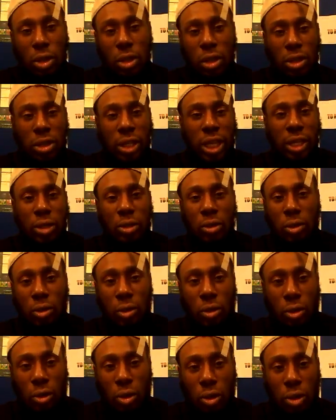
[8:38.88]
You take it to the
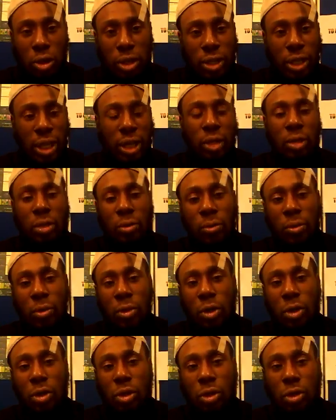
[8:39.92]
court. You tell them
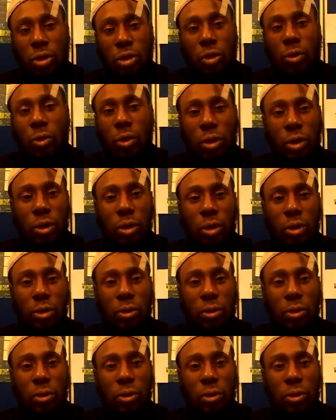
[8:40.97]
you want to